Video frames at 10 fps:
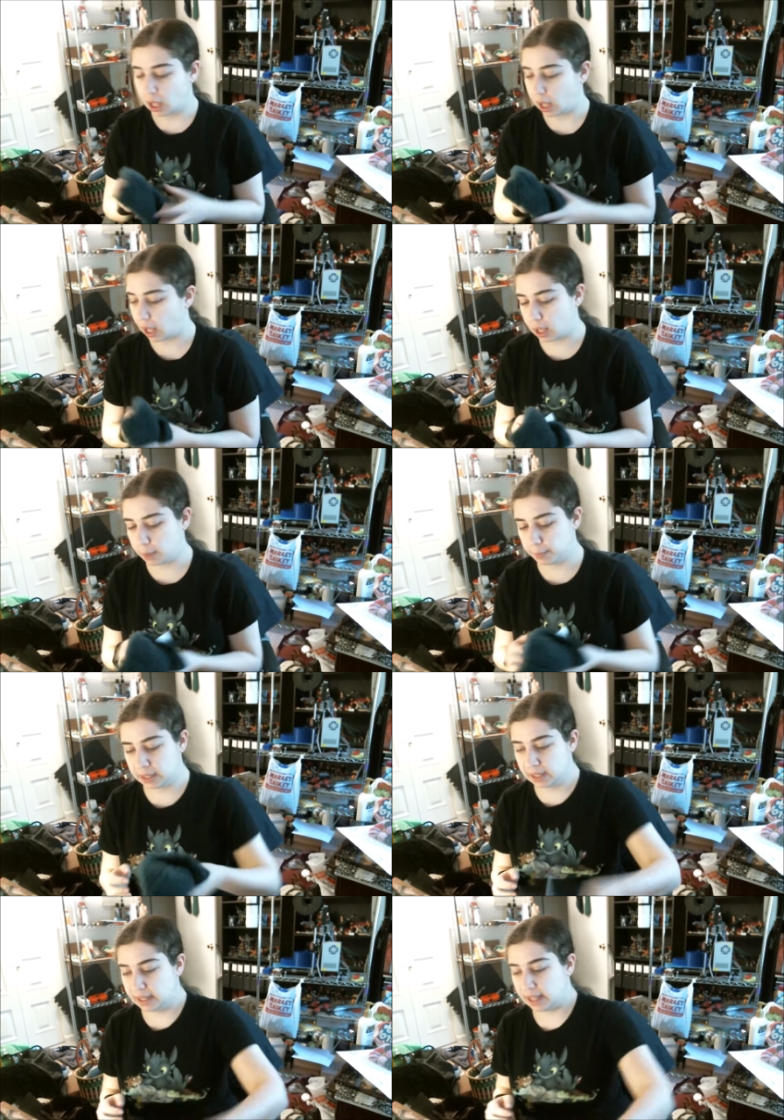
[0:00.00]

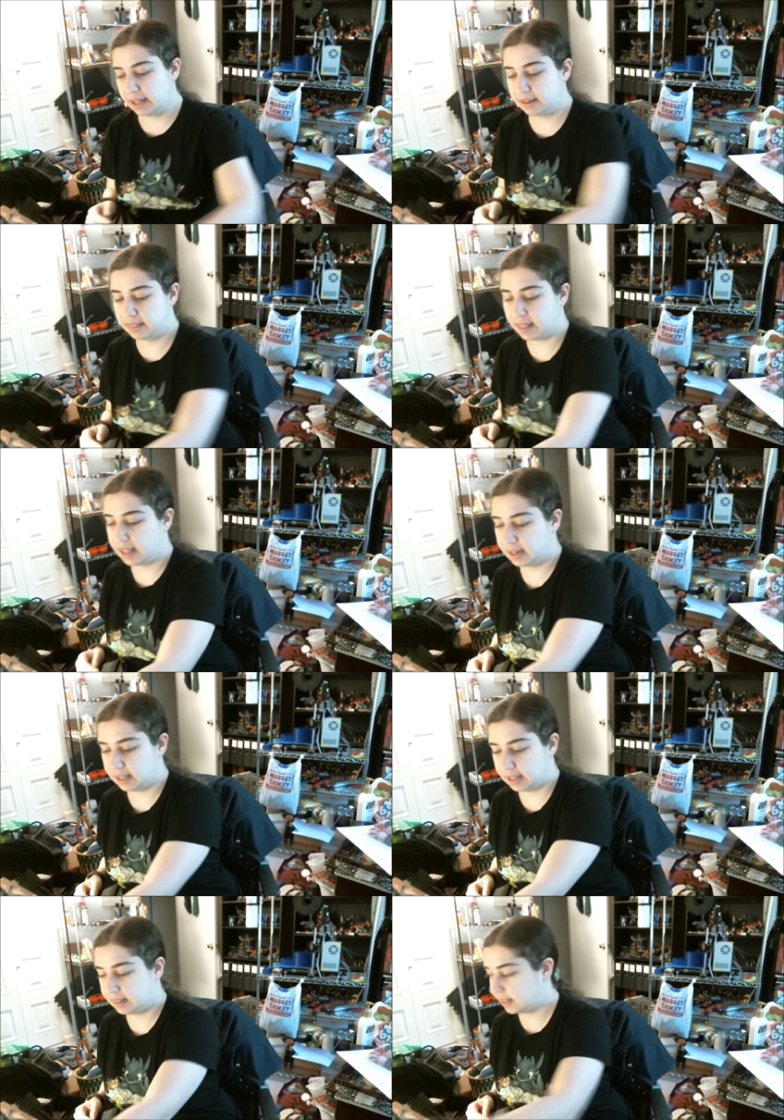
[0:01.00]
And then
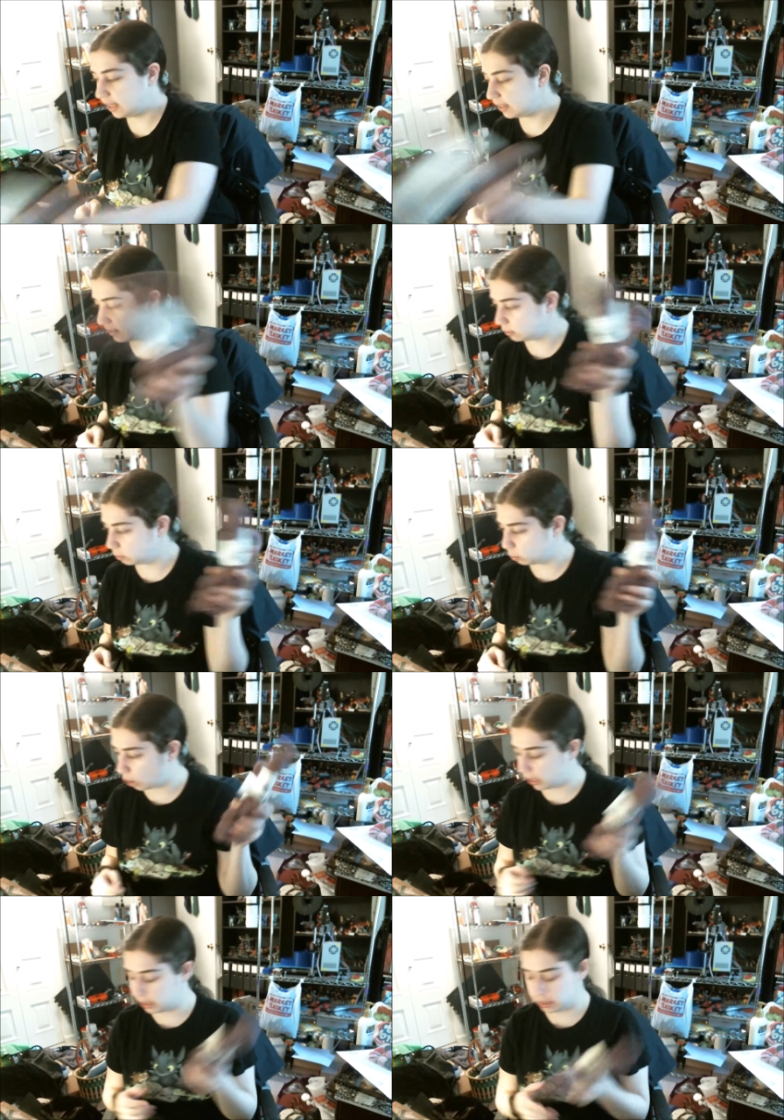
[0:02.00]
this
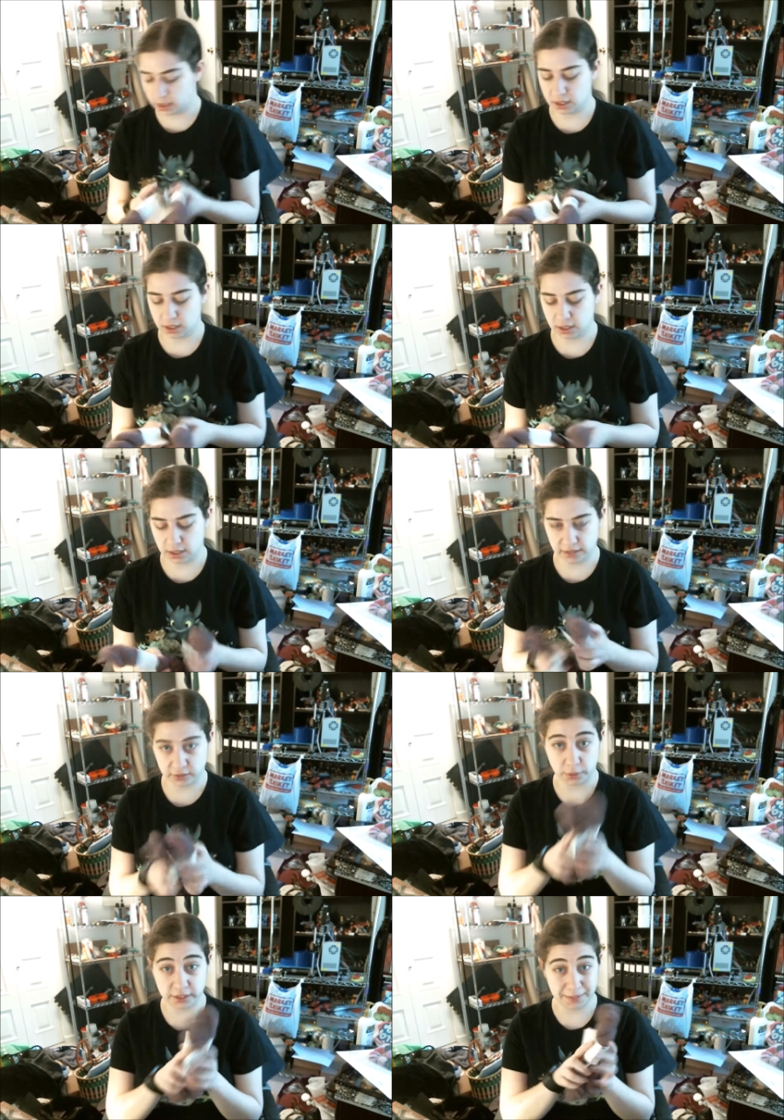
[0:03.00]
one is
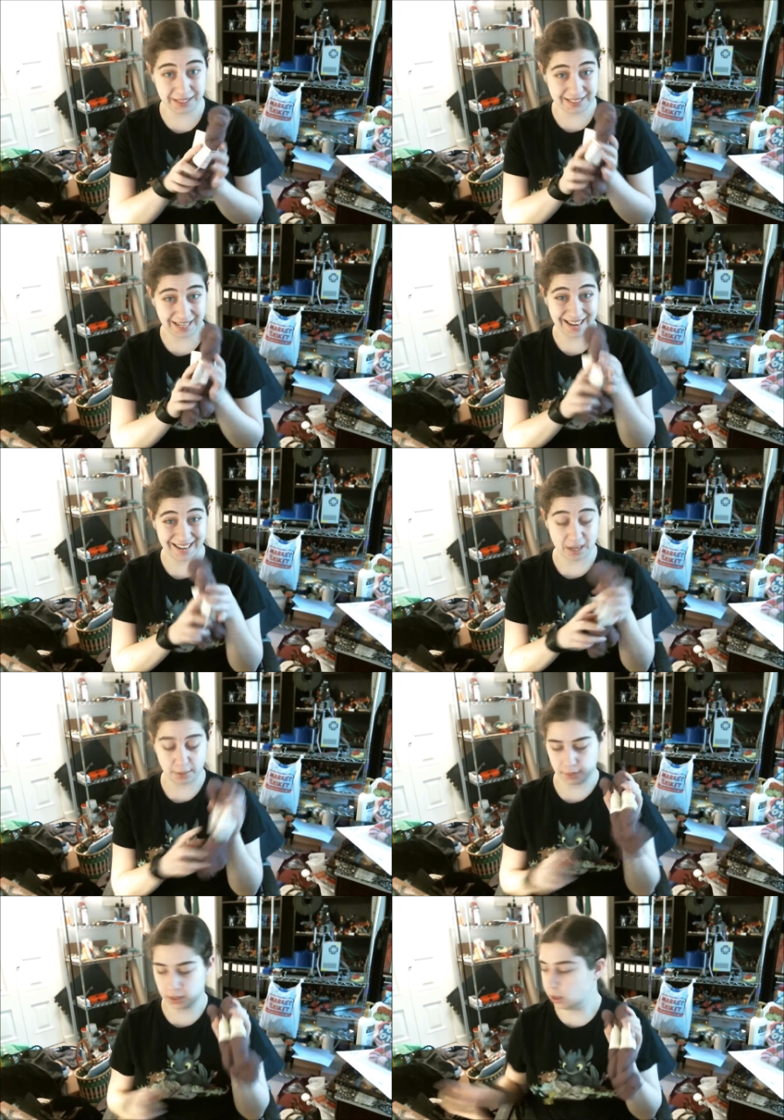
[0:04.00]
going to be a
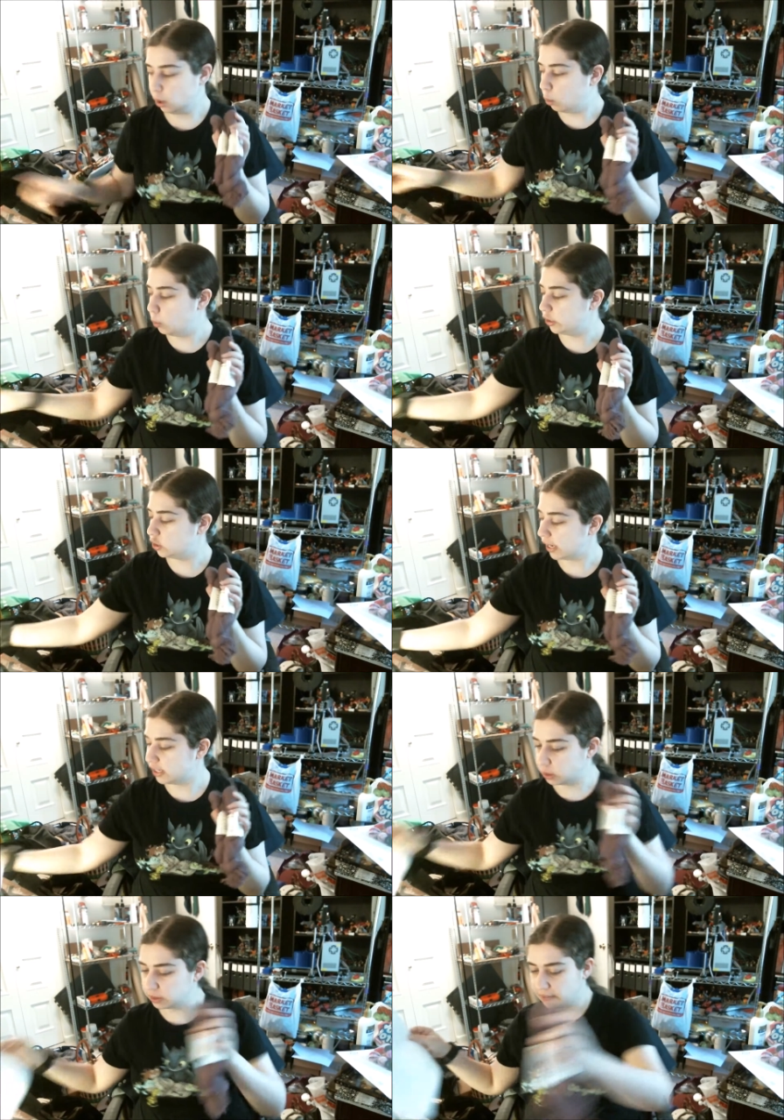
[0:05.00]
tam, which I
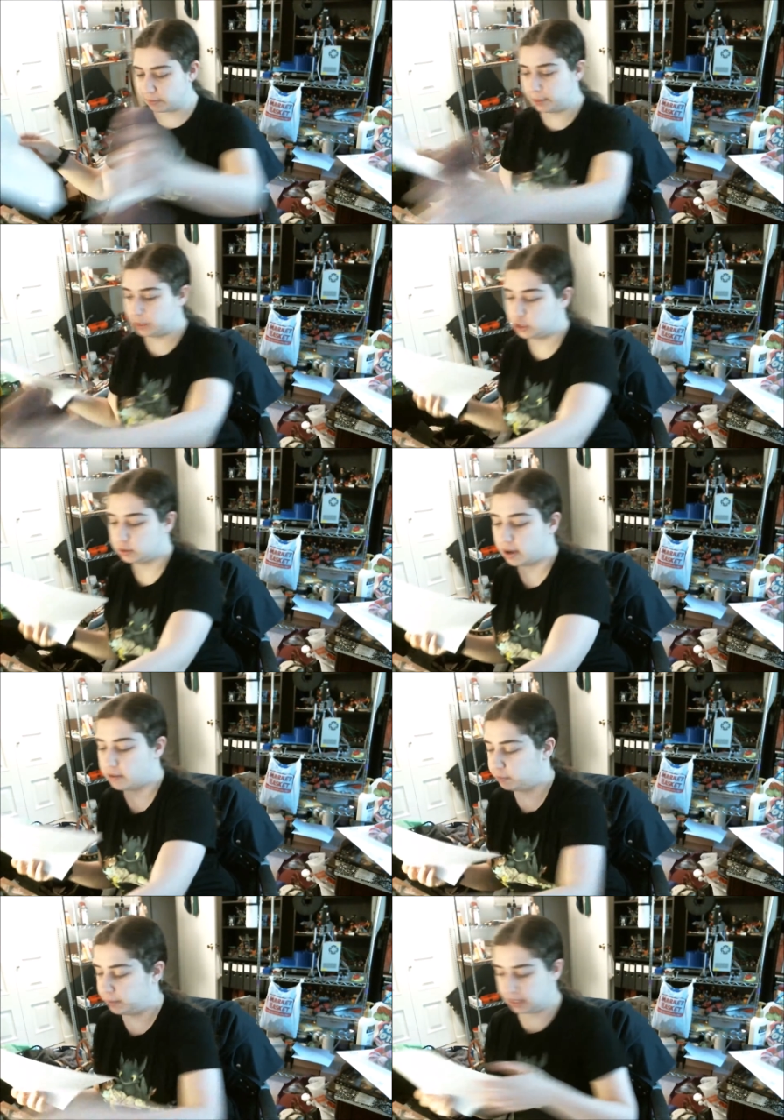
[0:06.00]
don't have a picture
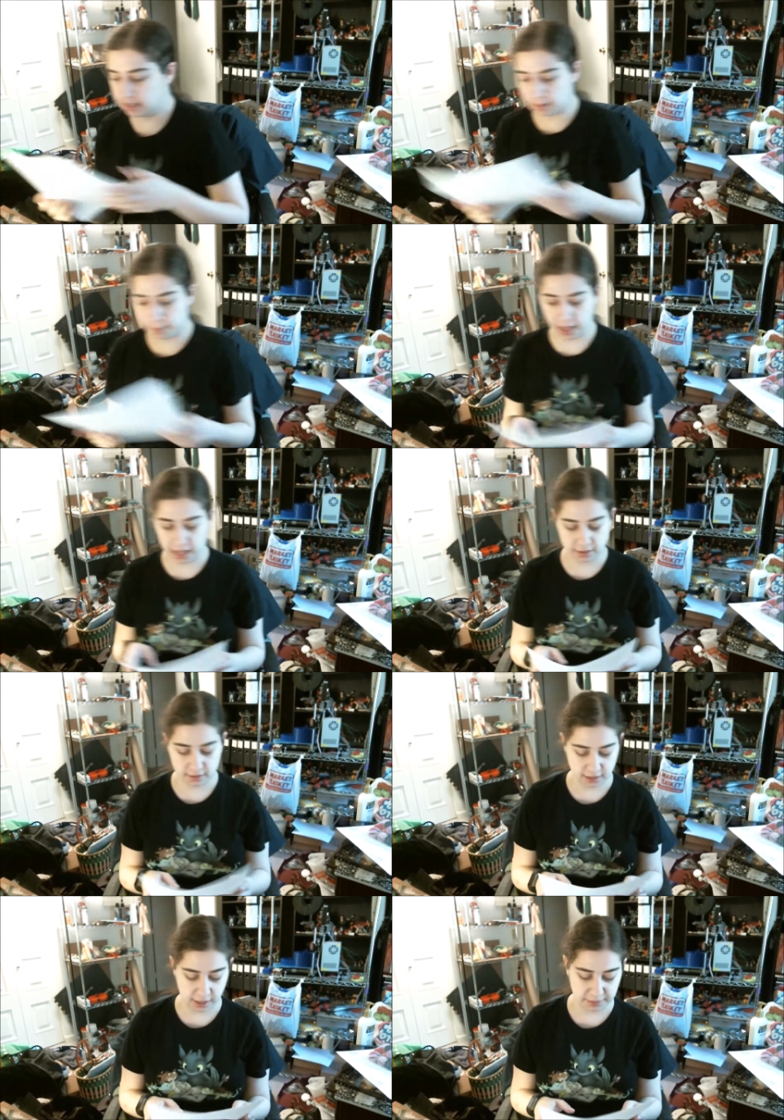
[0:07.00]
of because the
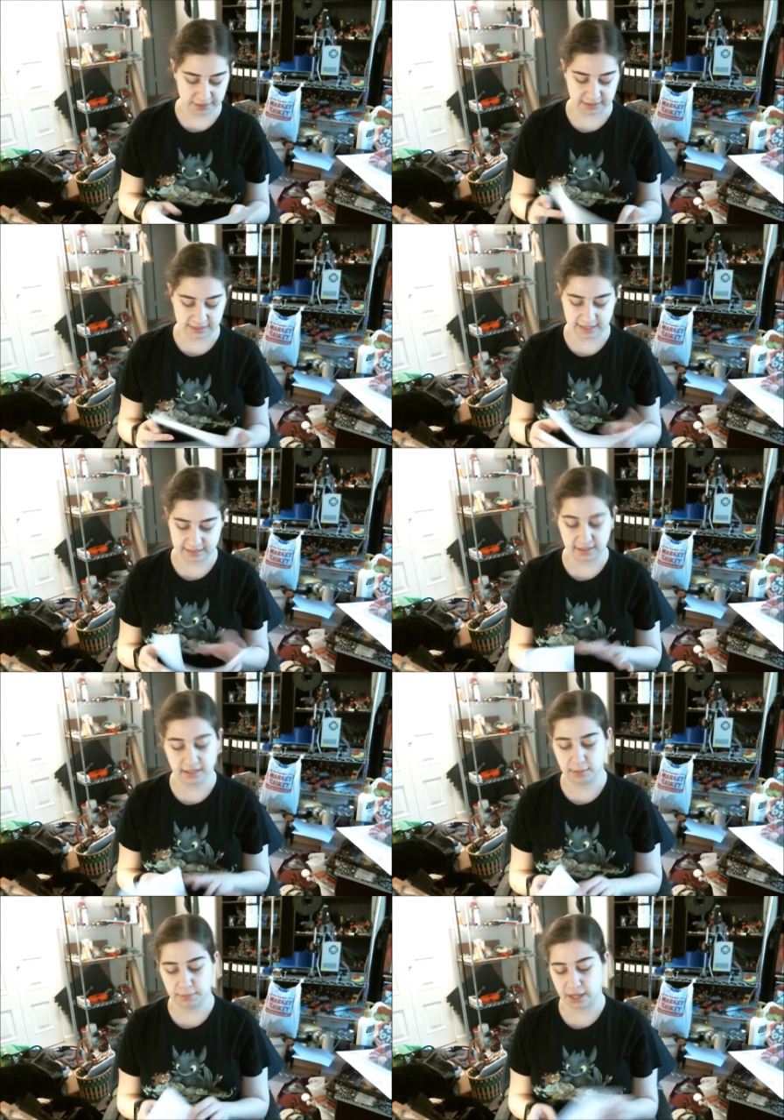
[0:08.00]
pattern, I'm basically test
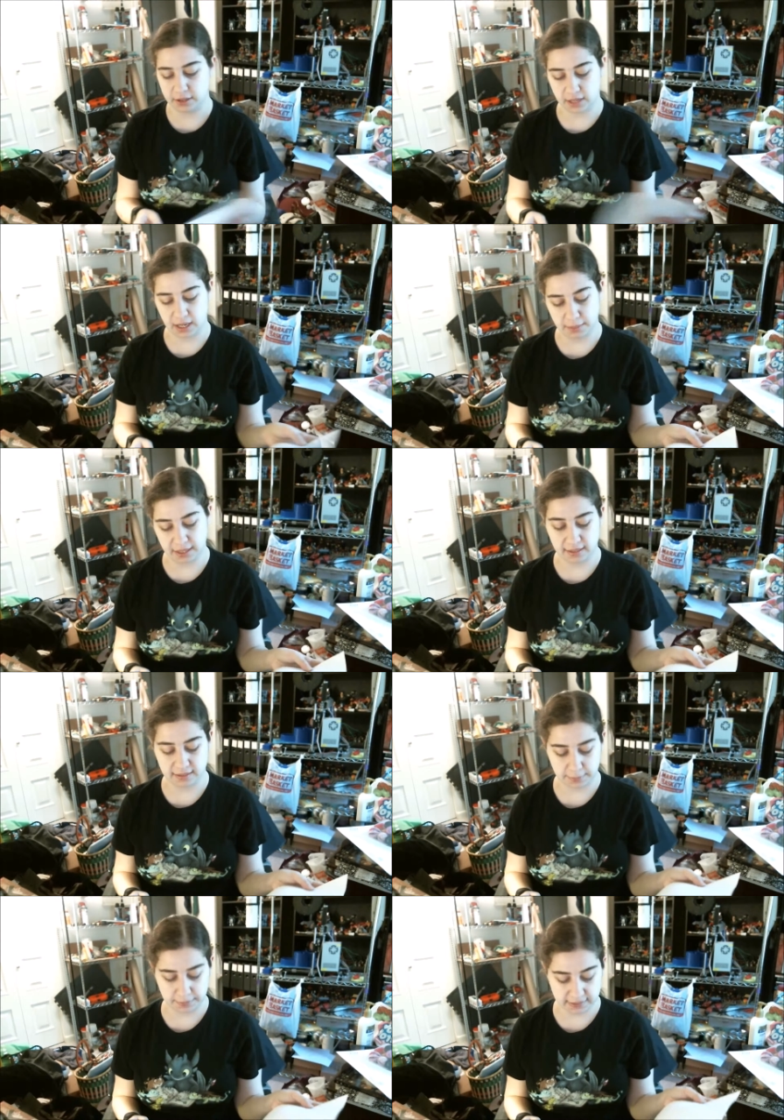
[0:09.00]
knitting the pattern and making a
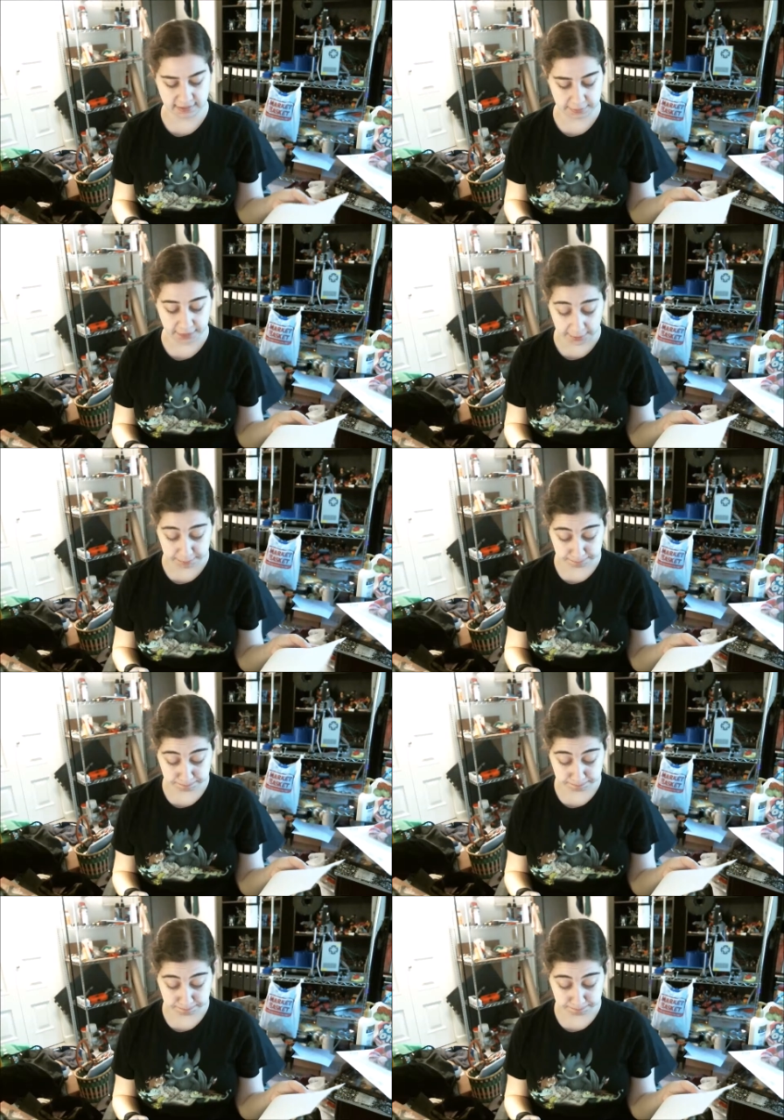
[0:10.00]
sample at the same time.